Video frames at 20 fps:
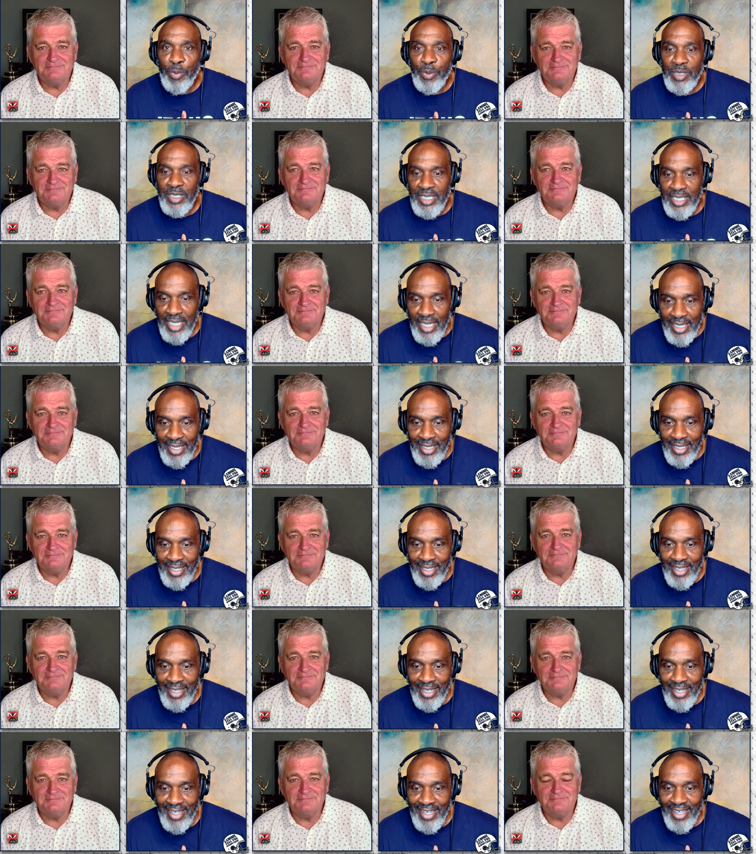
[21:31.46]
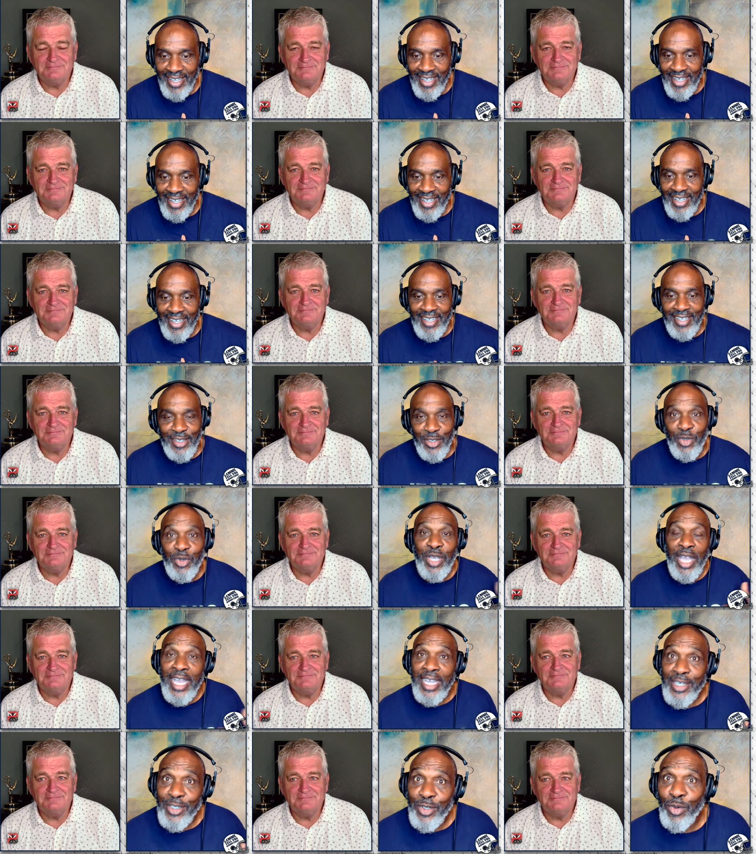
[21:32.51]
Speaker 1: percent, you
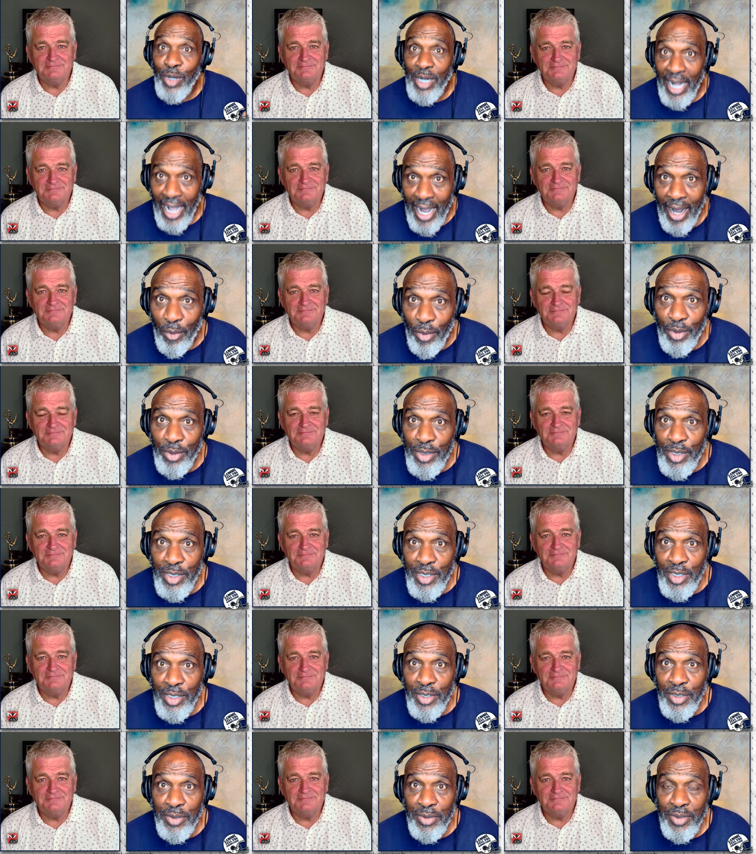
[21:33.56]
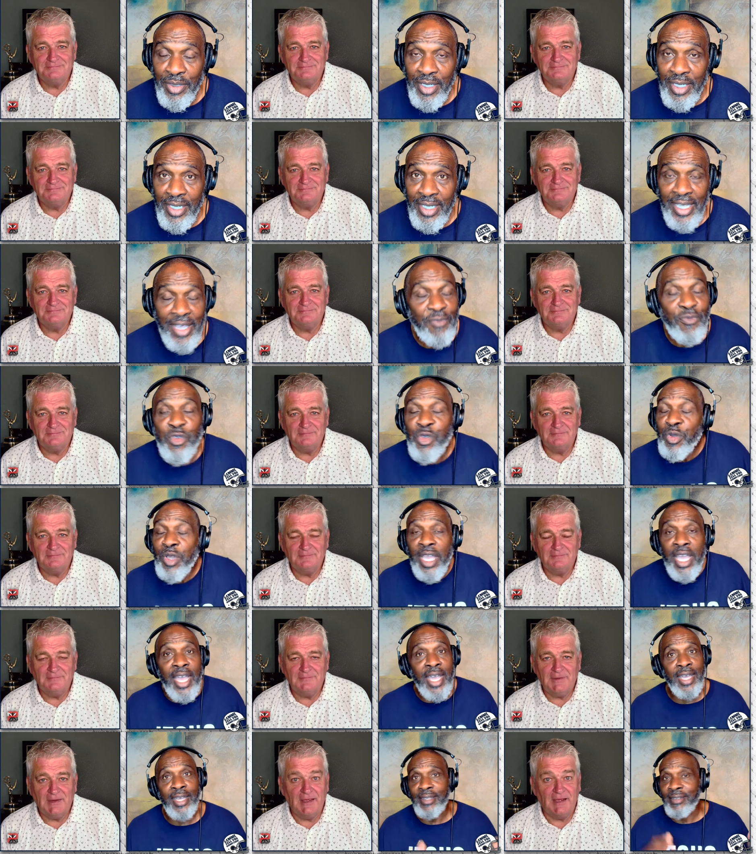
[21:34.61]
can't do what I want you to do? If you
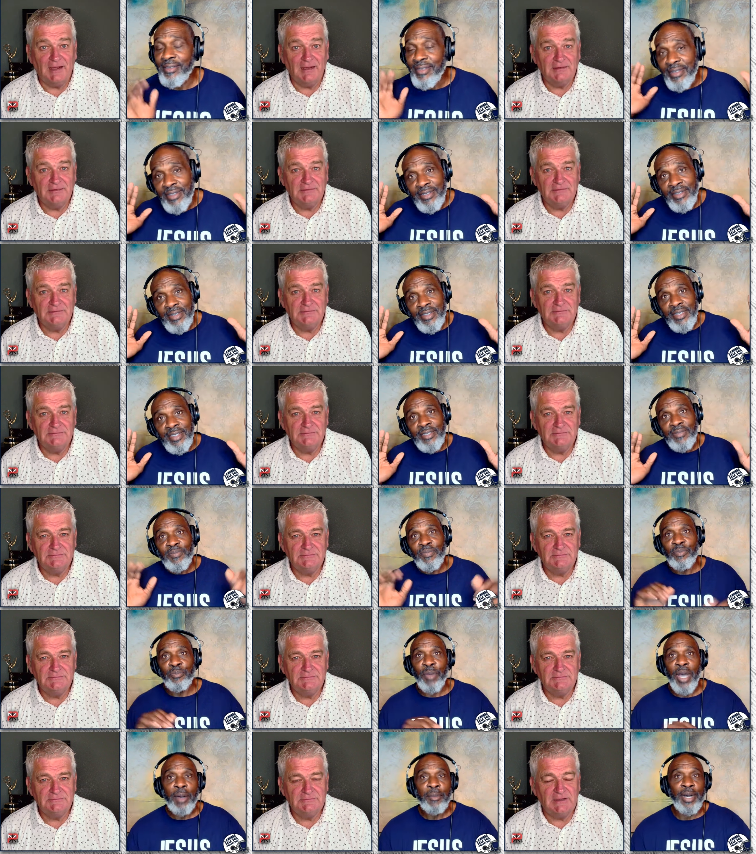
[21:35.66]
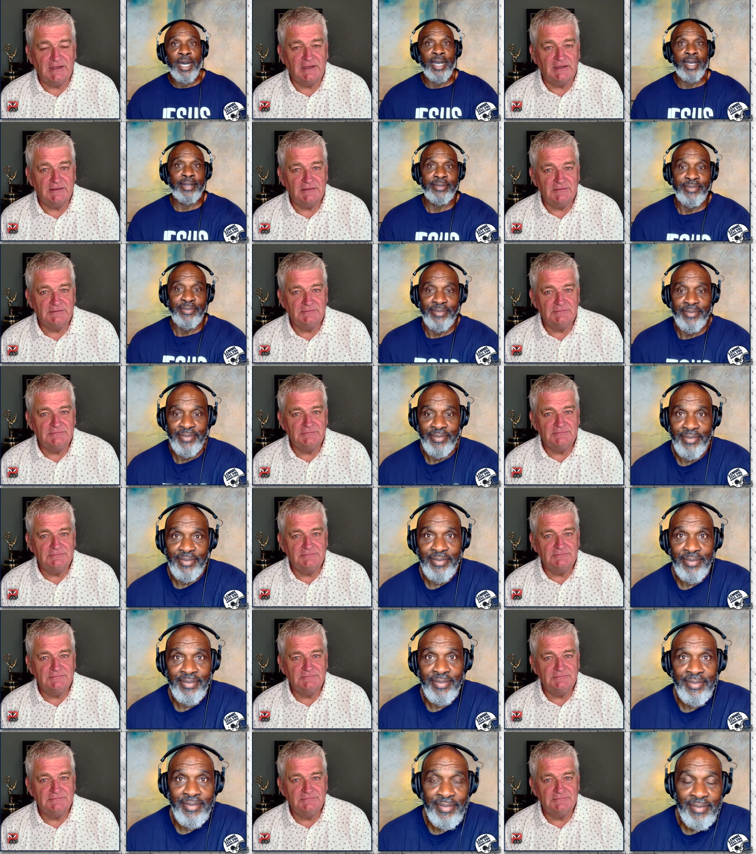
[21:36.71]
can, yeah.
Speaker 2: bye-bye.
Speaker 1: Yeah.
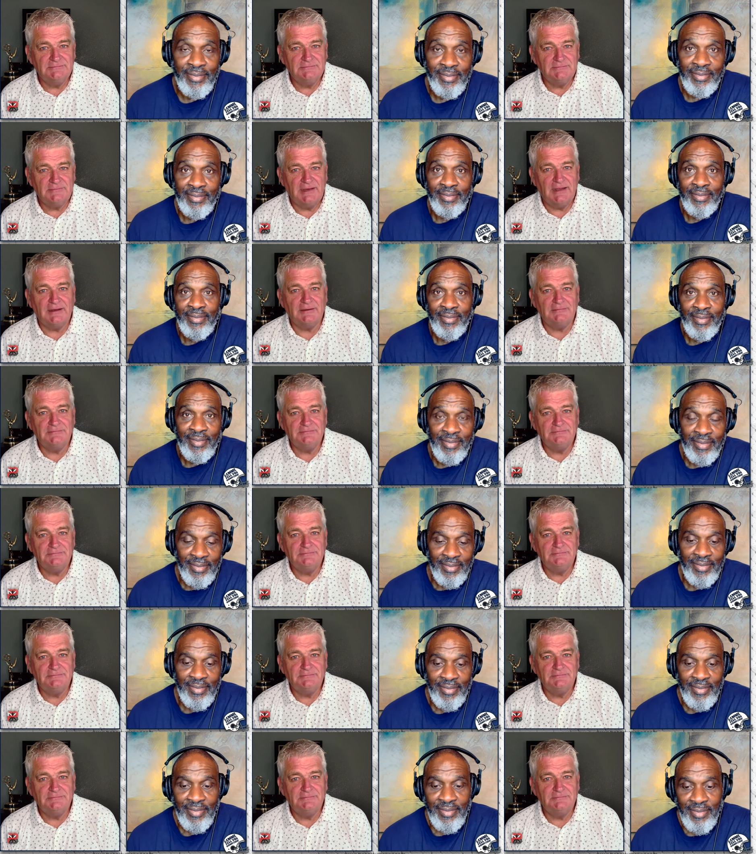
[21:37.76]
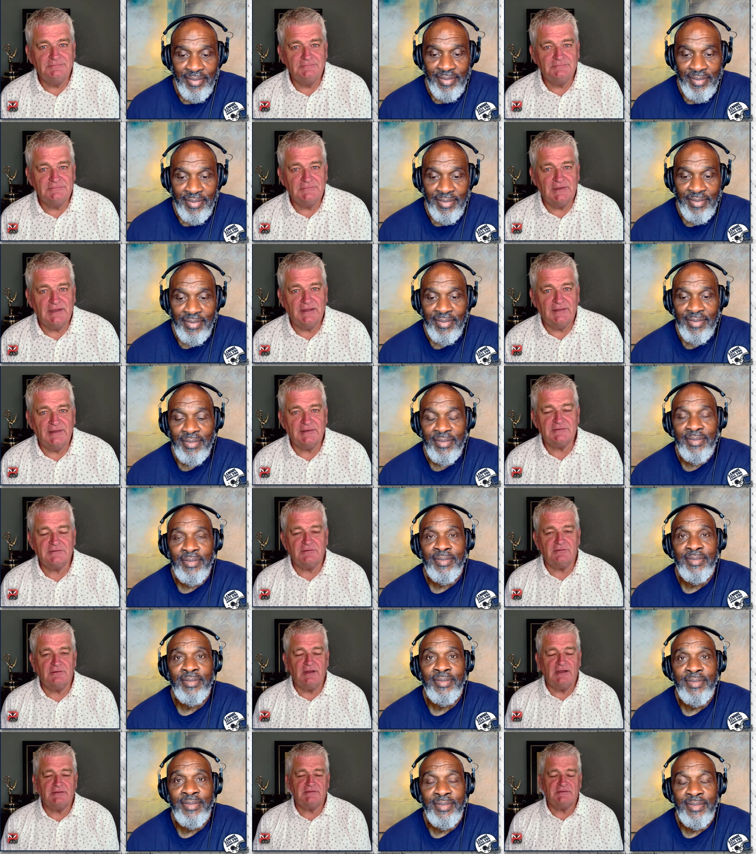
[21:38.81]
Speaker 2: yeah. Yeah, that's
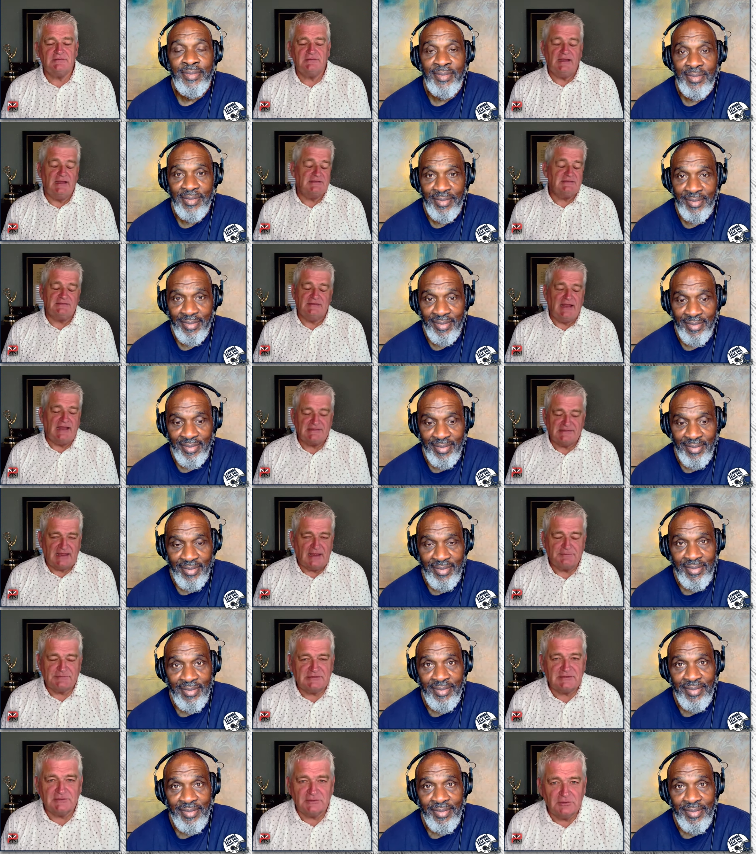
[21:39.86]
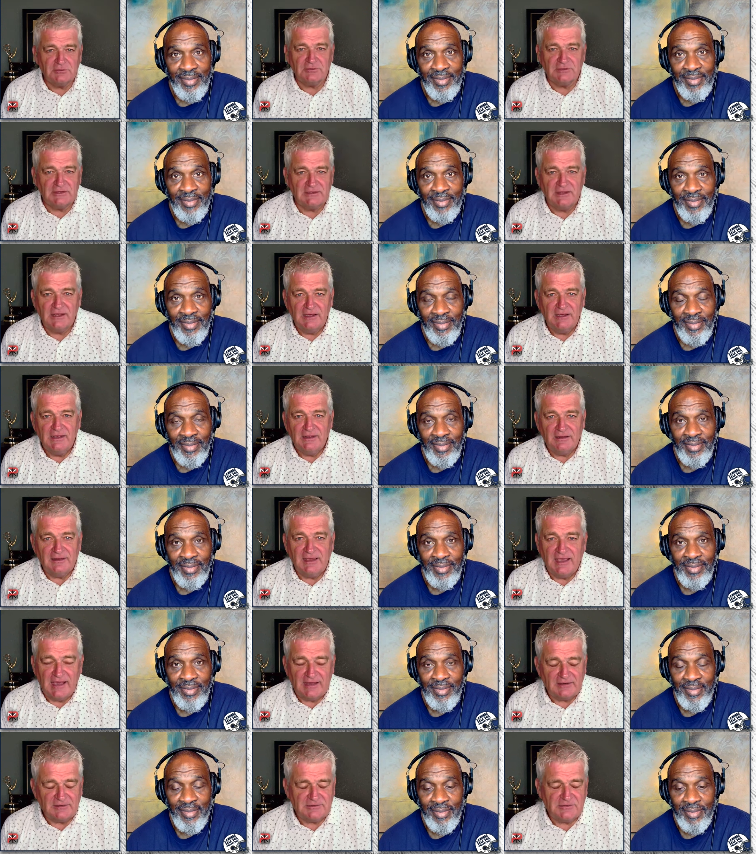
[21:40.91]
that's that's that's absolutely the
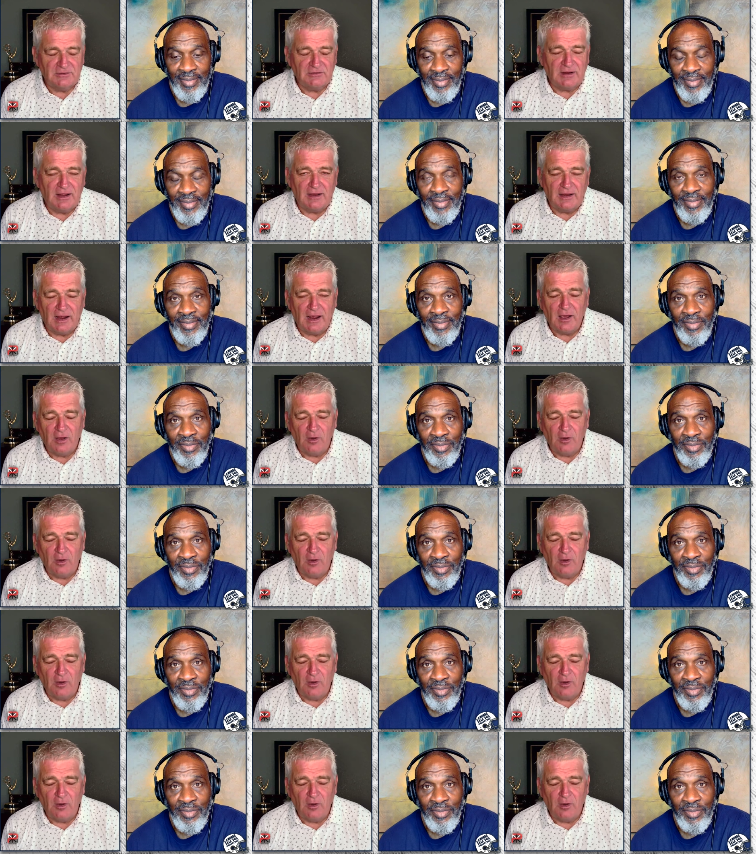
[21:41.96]
attitude I, I